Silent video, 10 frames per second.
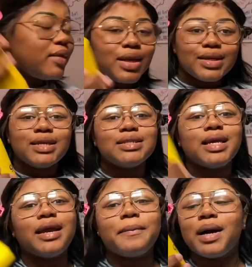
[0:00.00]
gonna
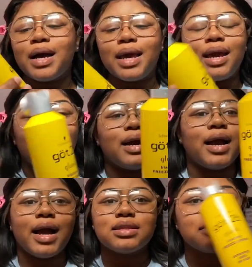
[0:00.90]
take my
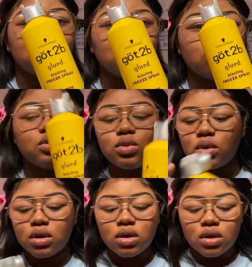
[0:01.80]
Got To Be Glued
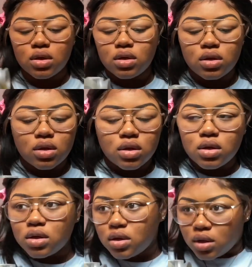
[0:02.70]

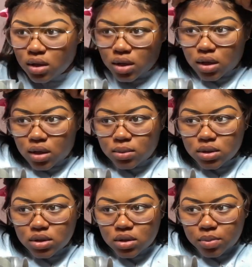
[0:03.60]
and I'm just
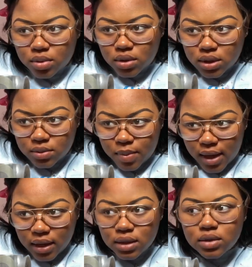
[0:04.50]
gonna pull this
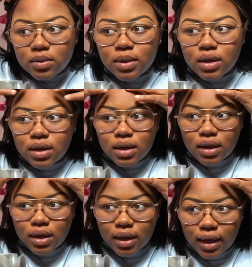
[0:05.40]
back a little bit.
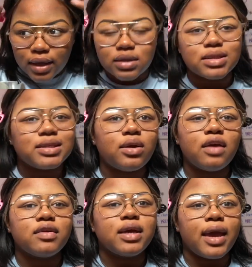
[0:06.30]
And since I don't have
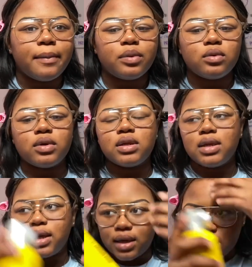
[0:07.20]
a cap on,
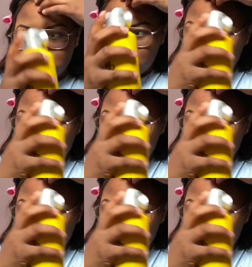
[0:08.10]
like,